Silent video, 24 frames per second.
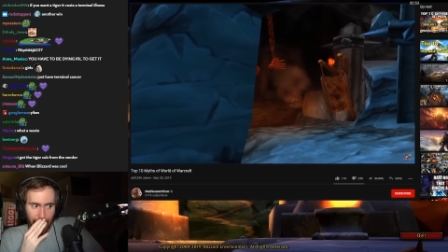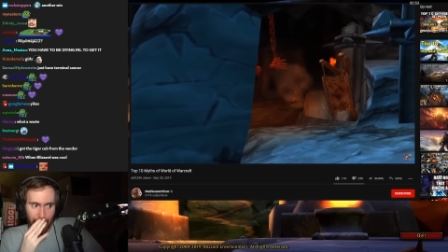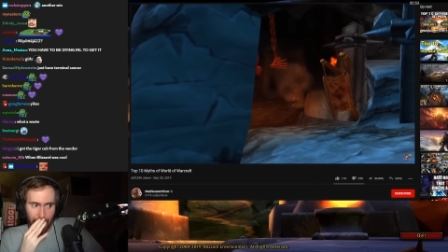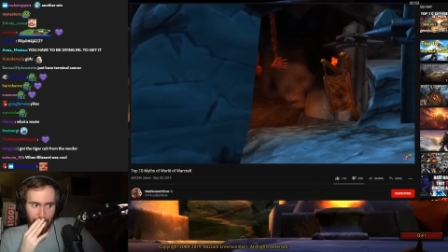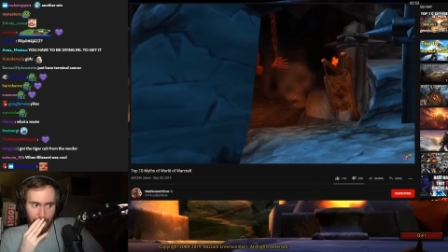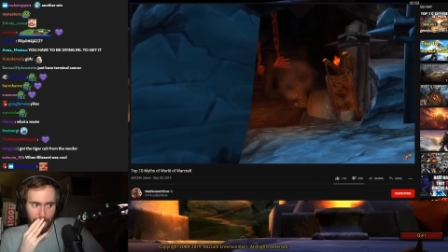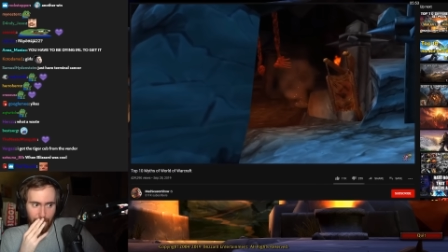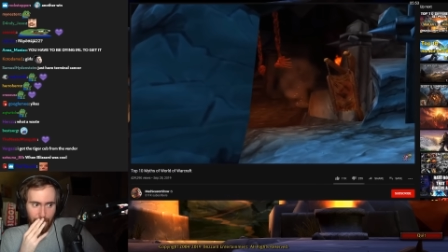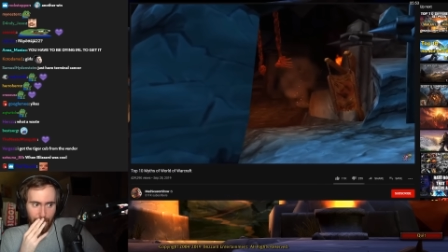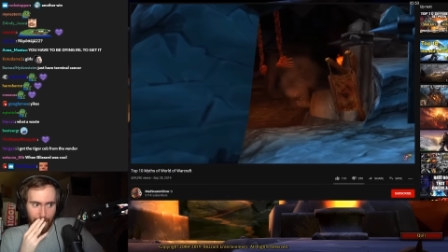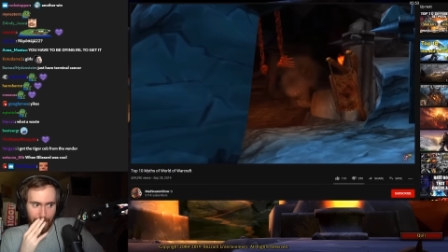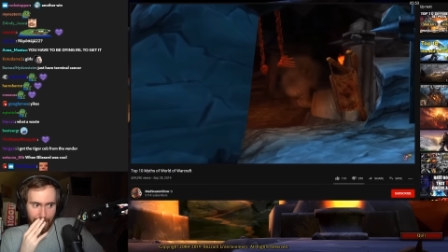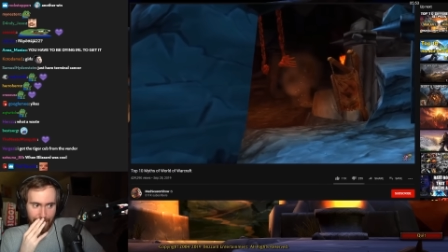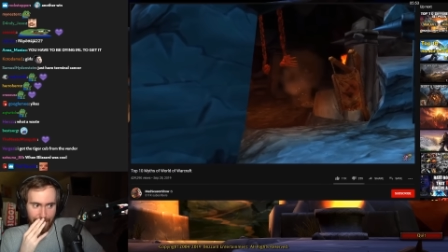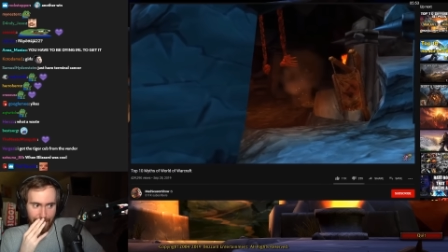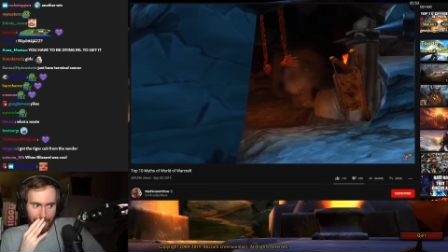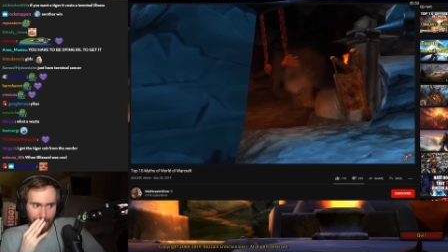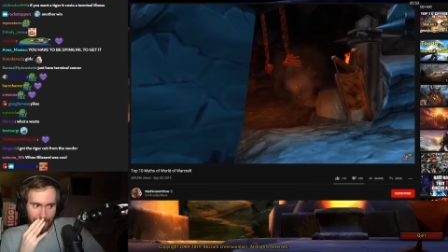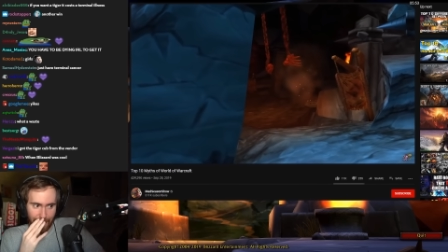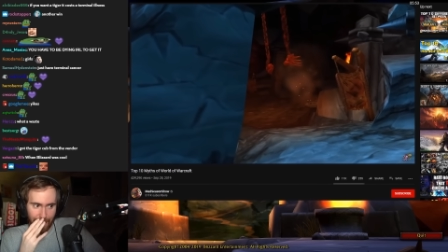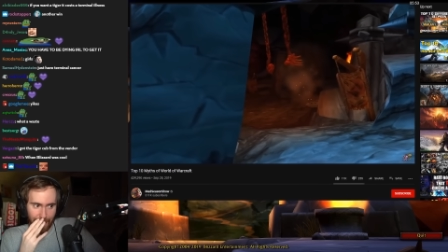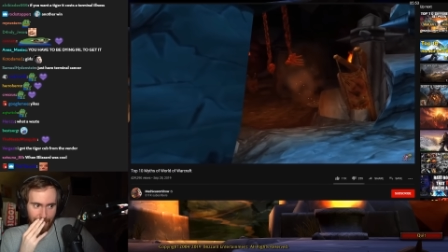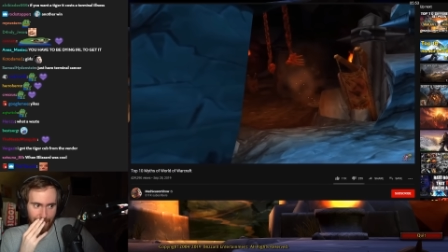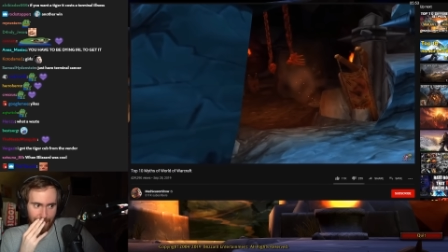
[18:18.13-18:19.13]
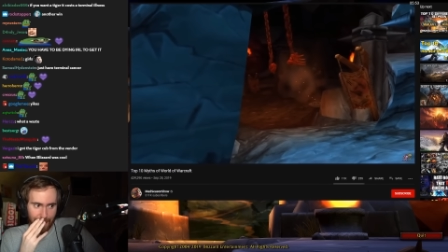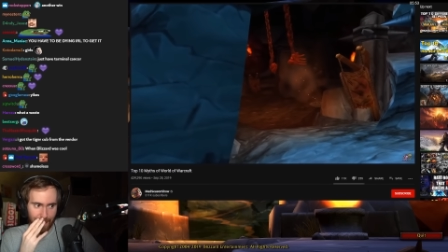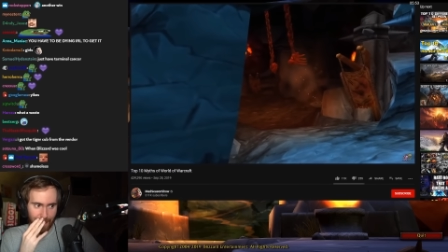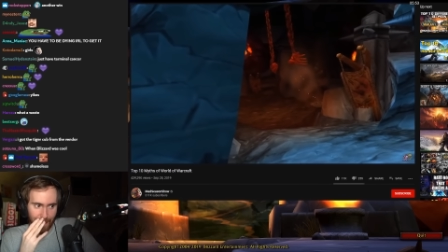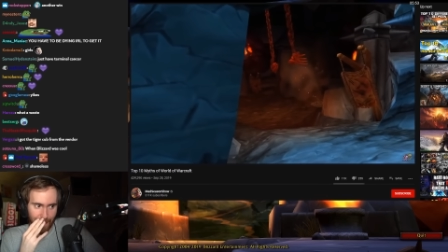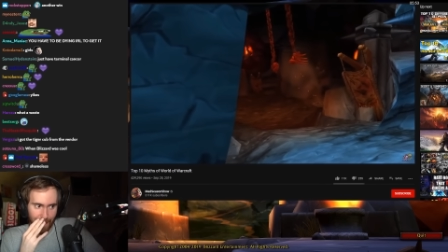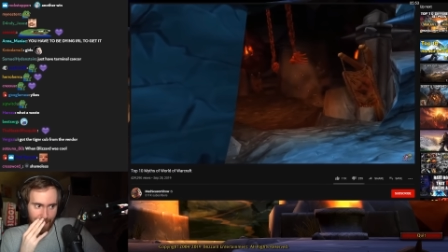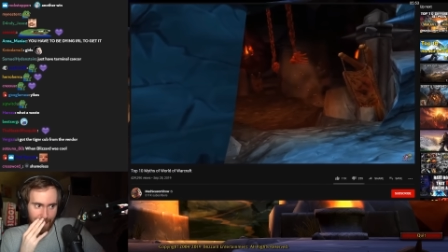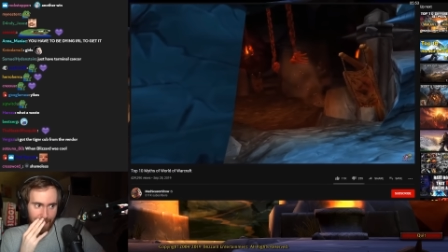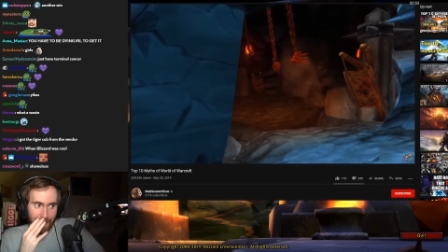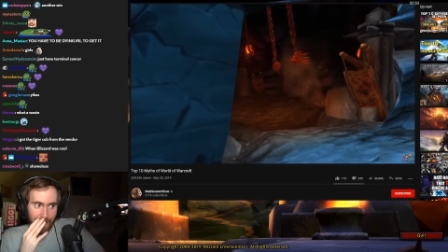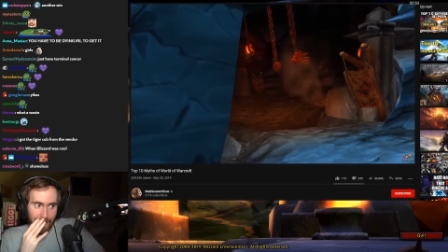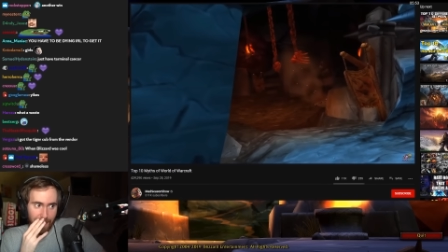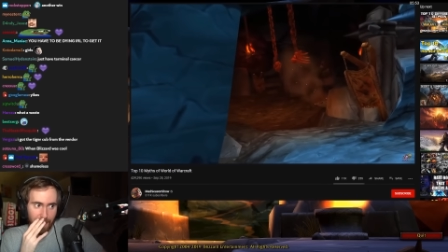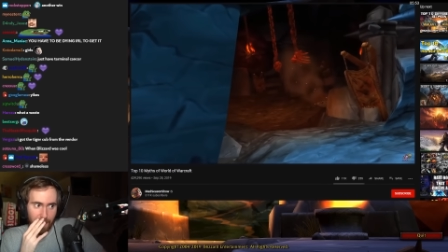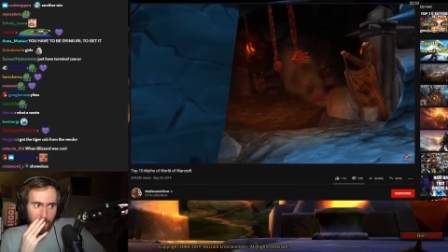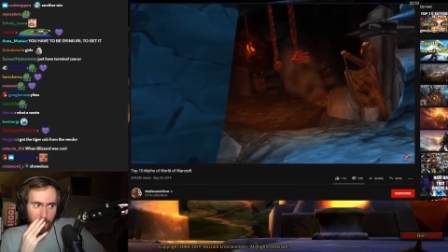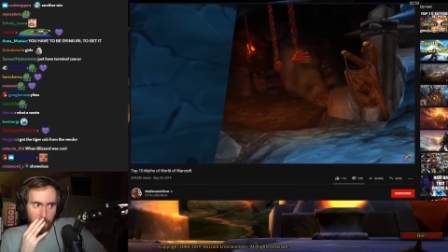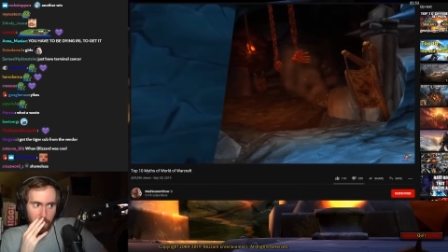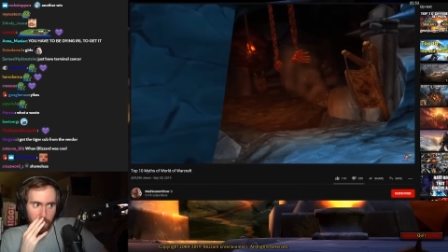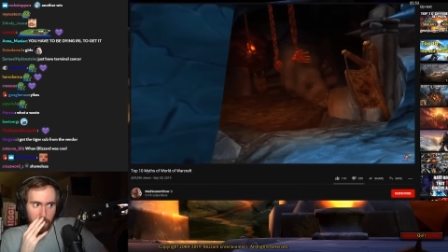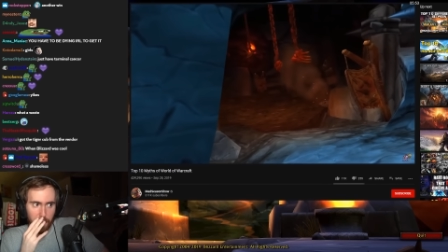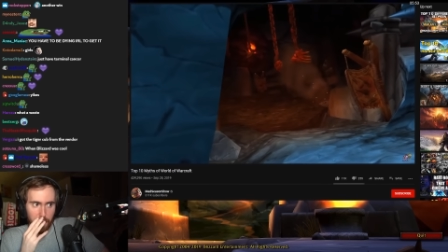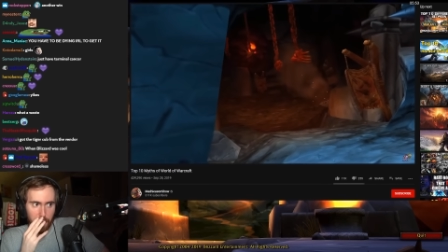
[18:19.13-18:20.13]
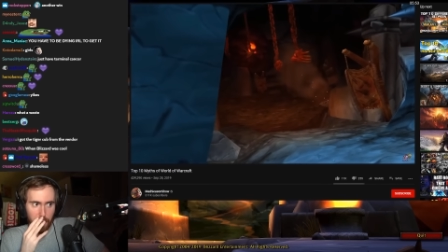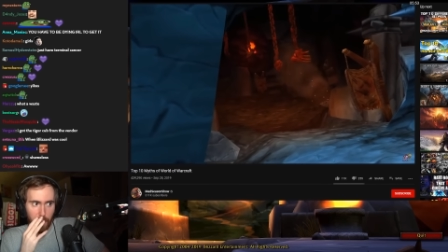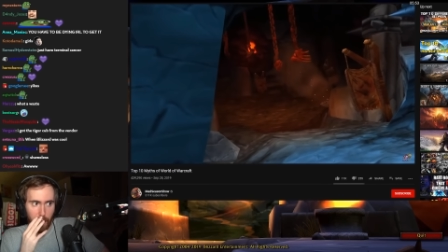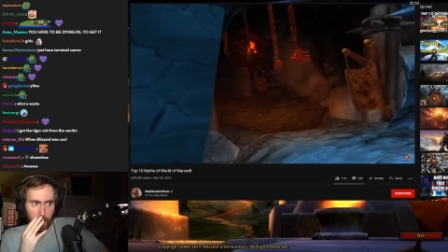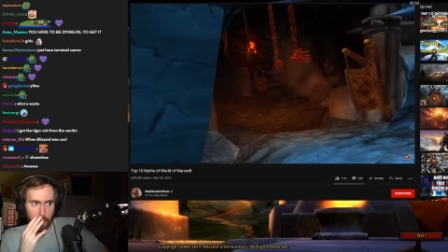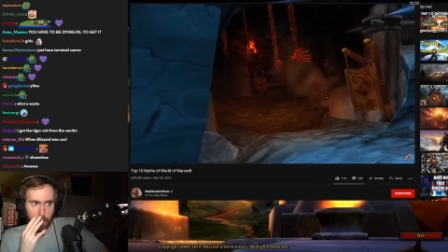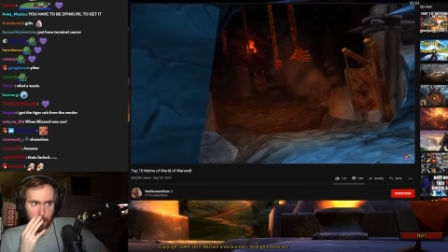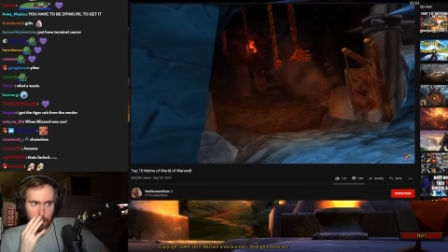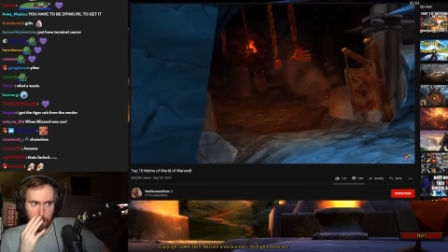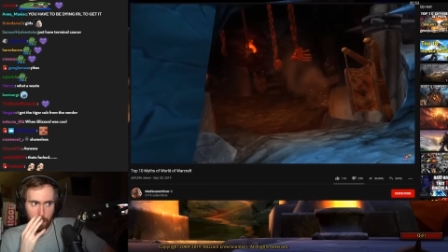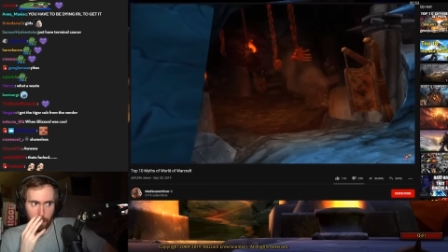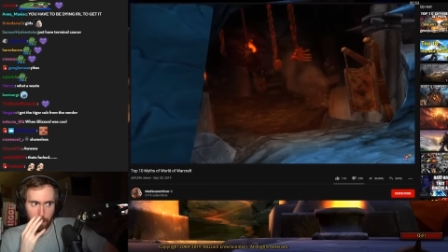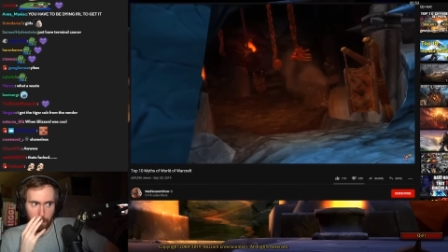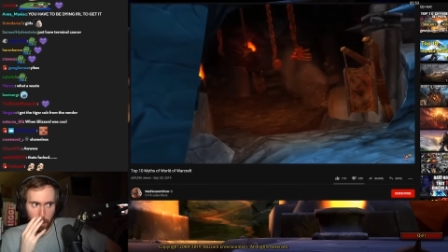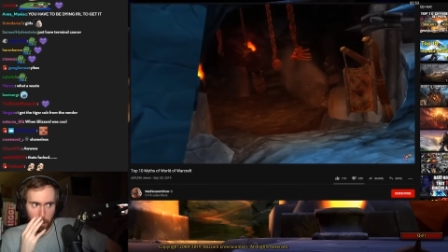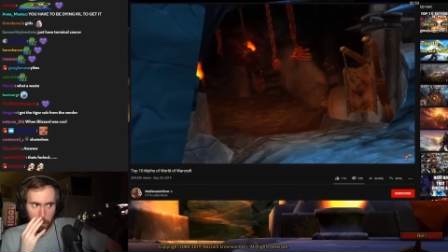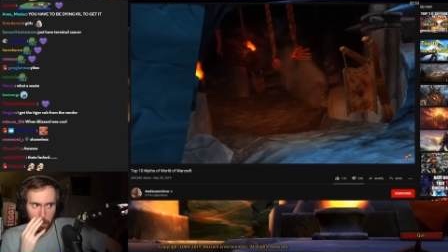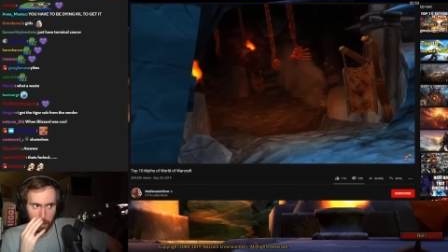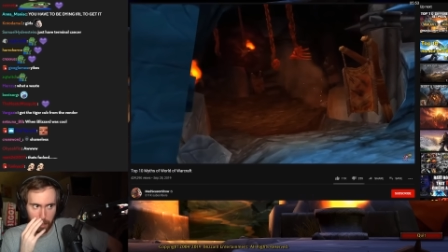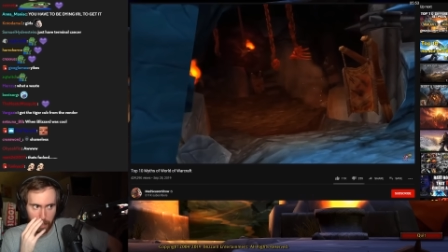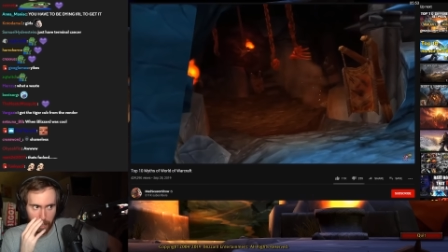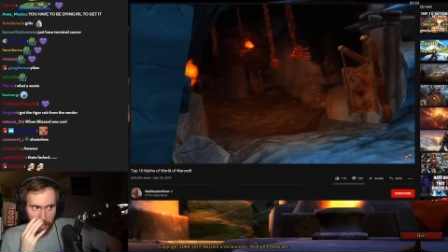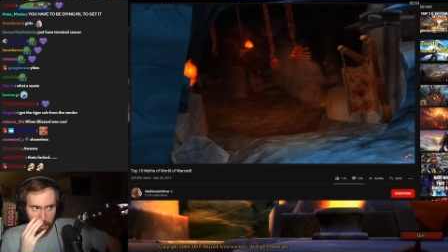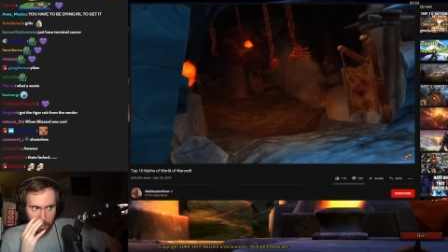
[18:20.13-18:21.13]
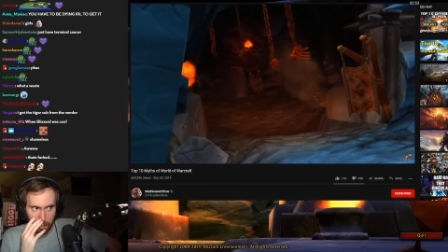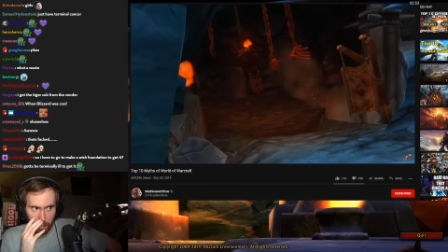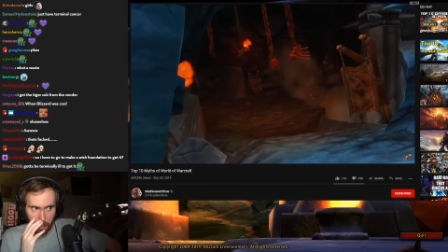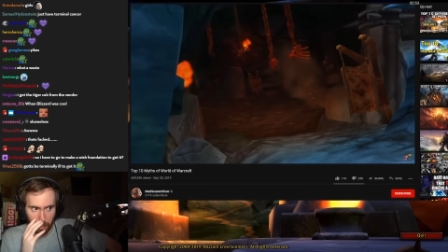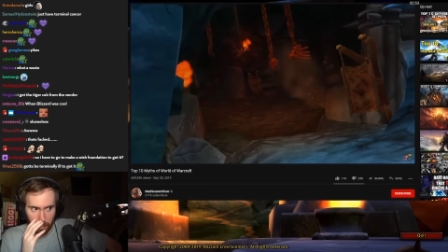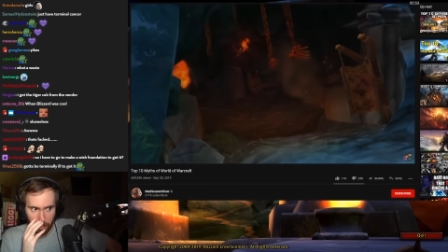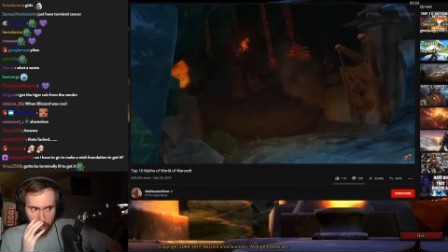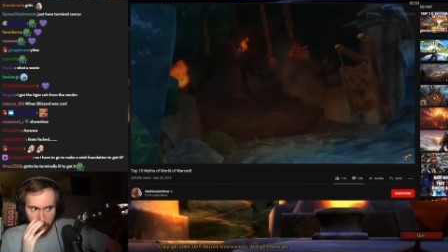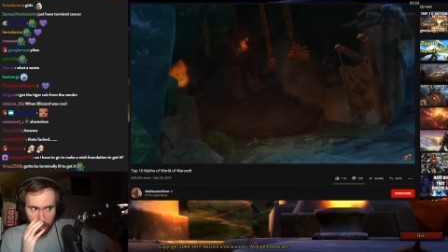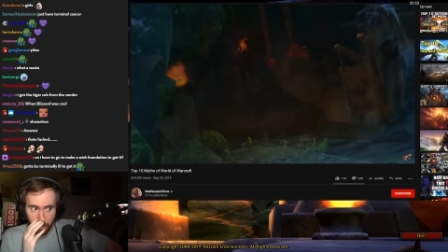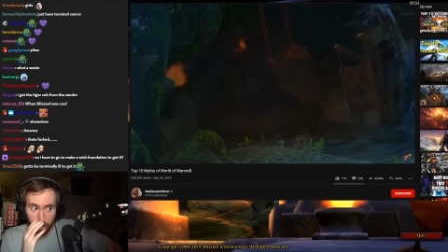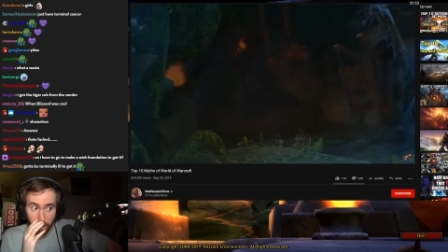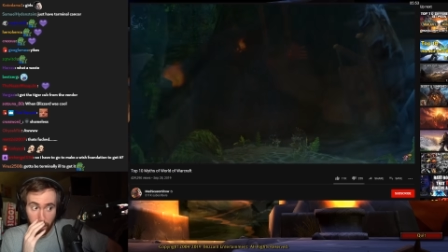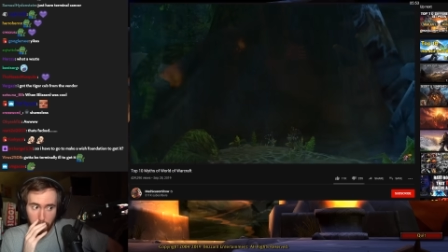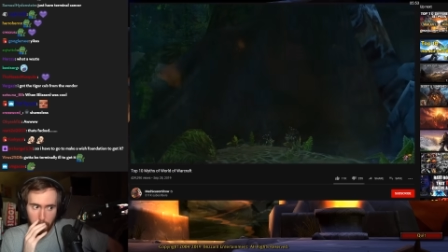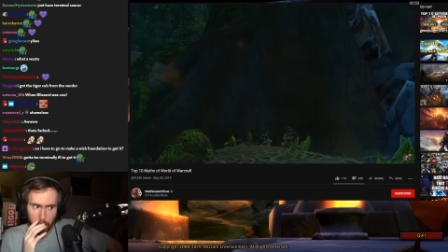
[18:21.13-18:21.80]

oh my God, dude. and yeah, just have terminal mount. cancer. That's all.